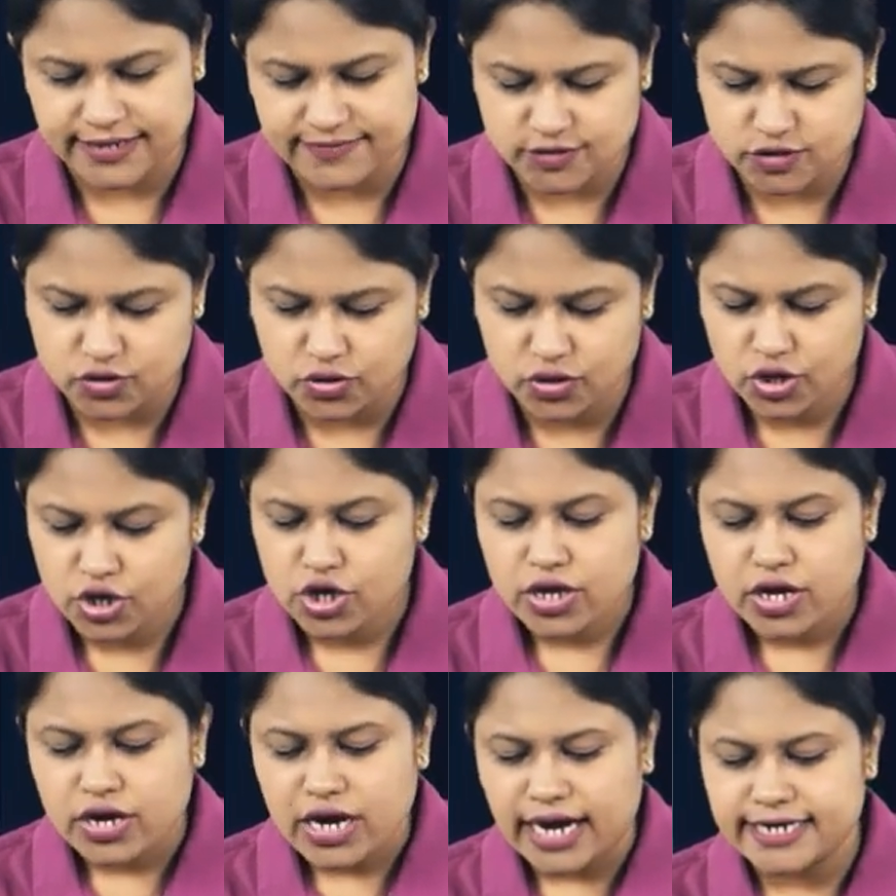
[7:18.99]
If so,
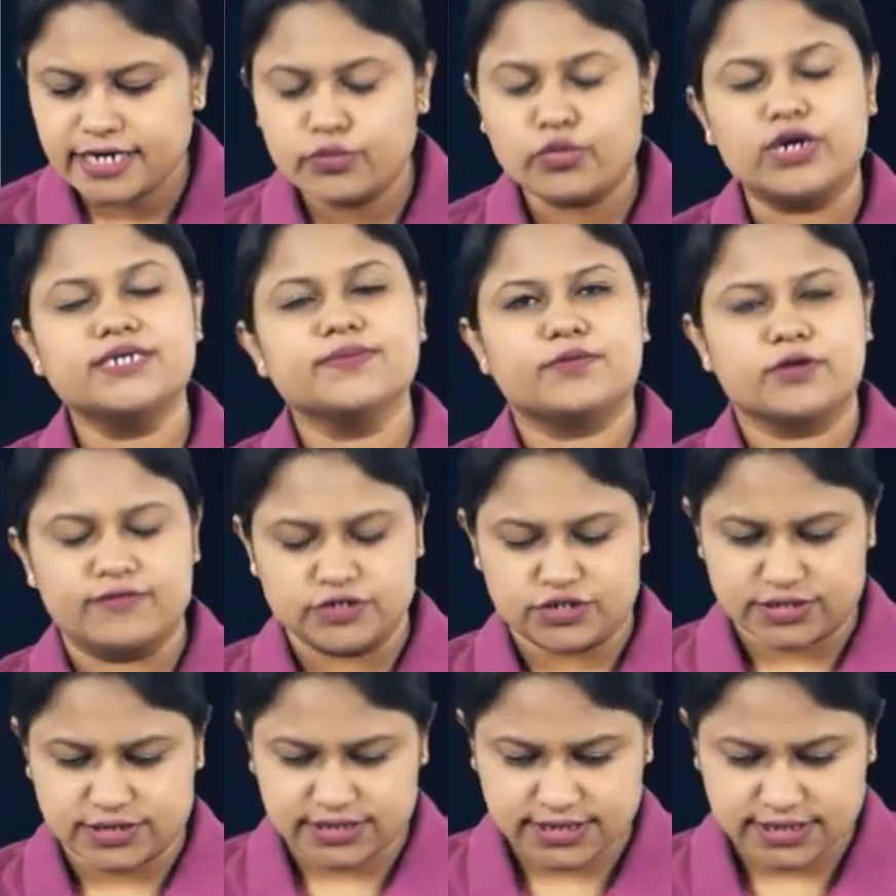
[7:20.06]
under what
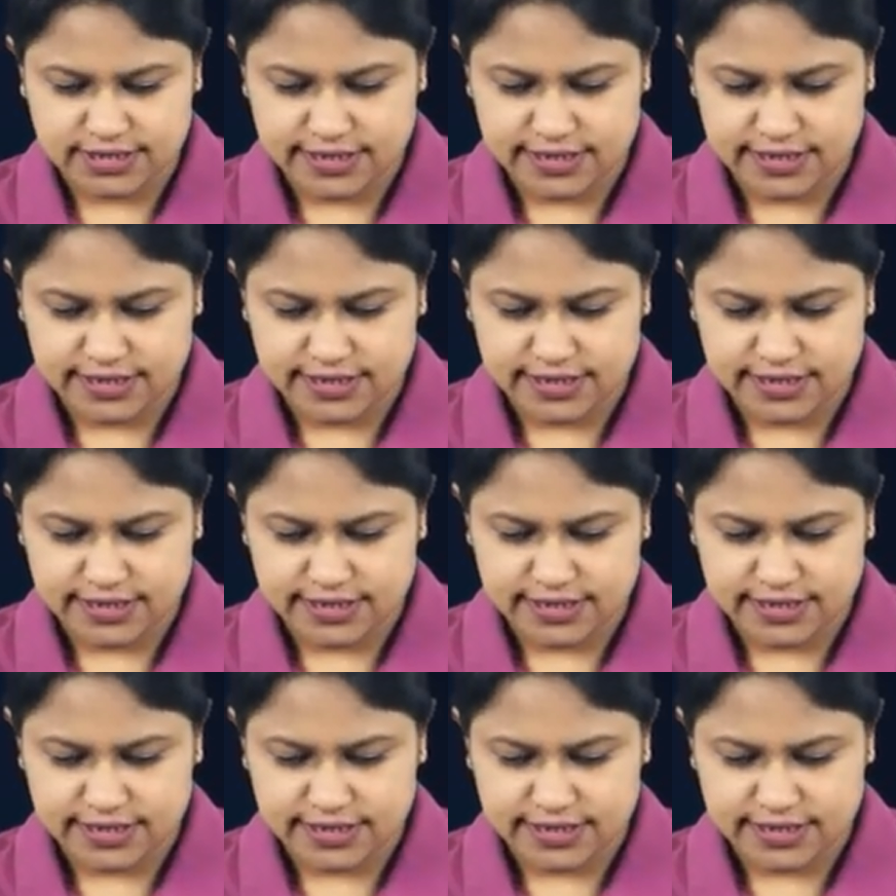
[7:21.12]
provisions?